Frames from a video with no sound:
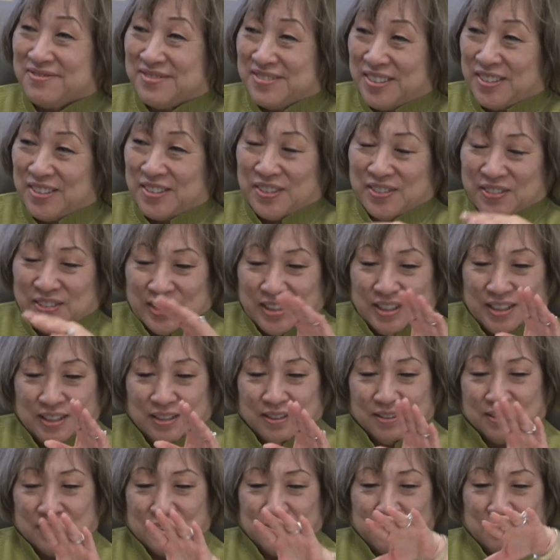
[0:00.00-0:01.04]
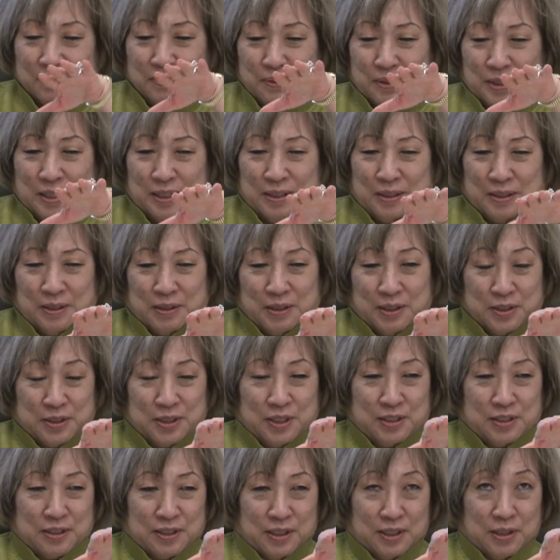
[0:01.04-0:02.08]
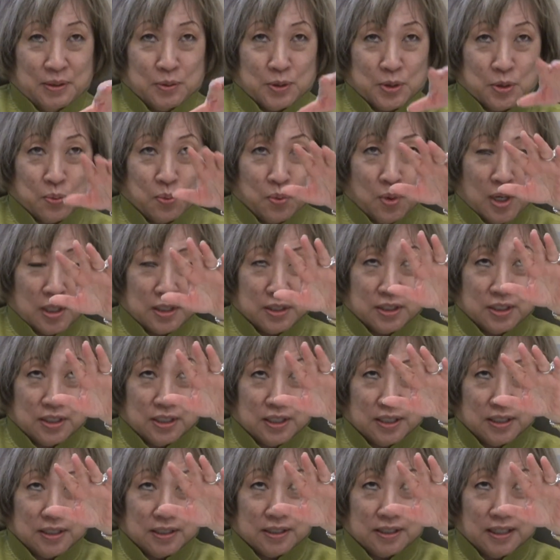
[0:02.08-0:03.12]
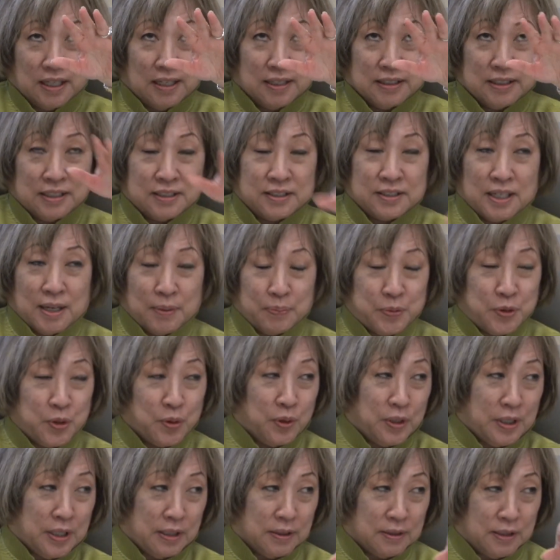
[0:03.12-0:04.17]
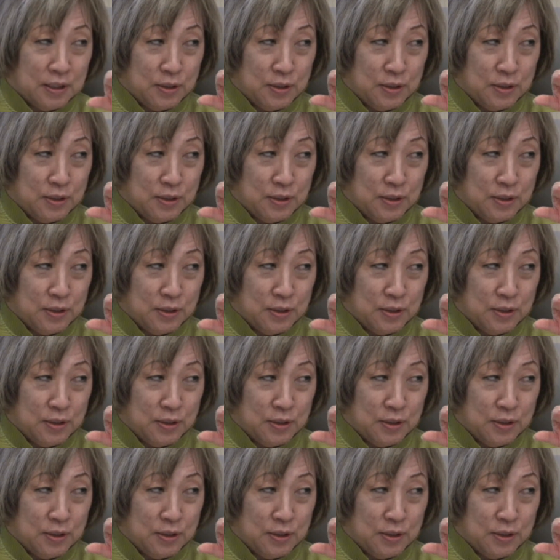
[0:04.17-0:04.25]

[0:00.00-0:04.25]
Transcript: Remember when and because he said he was watching, they stopped doing it.